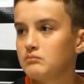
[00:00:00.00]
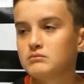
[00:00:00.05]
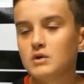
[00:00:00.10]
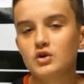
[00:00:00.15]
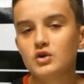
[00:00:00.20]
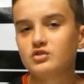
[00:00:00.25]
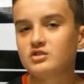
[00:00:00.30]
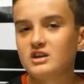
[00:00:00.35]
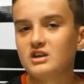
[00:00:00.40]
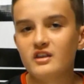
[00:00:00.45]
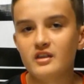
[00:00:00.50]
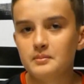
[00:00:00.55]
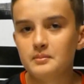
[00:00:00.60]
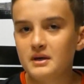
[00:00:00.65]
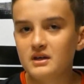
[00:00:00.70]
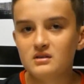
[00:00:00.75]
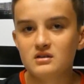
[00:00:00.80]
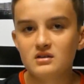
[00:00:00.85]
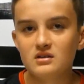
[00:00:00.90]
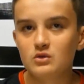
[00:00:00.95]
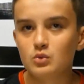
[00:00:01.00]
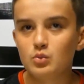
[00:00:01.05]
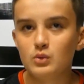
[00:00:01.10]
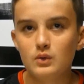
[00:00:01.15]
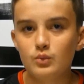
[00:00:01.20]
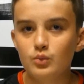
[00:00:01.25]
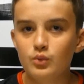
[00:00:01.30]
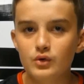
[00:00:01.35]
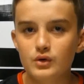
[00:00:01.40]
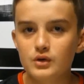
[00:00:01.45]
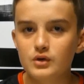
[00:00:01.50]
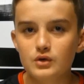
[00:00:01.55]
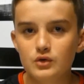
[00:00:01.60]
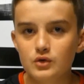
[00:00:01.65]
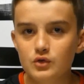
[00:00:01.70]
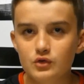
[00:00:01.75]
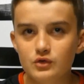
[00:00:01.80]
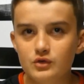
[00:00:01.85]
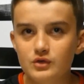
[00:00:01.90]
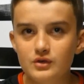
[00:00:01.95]
Most other pieces we
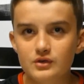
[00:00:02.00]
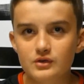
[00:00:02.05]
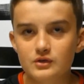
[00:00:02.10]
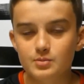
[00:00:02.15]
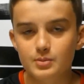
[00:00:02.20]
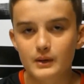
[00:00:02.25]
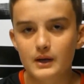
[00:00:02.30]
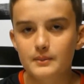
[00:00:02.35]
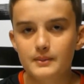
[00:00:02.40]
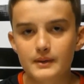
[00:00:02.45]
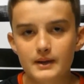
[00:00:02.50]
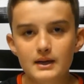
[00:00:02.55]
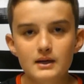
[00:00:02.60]
wouldn't use spray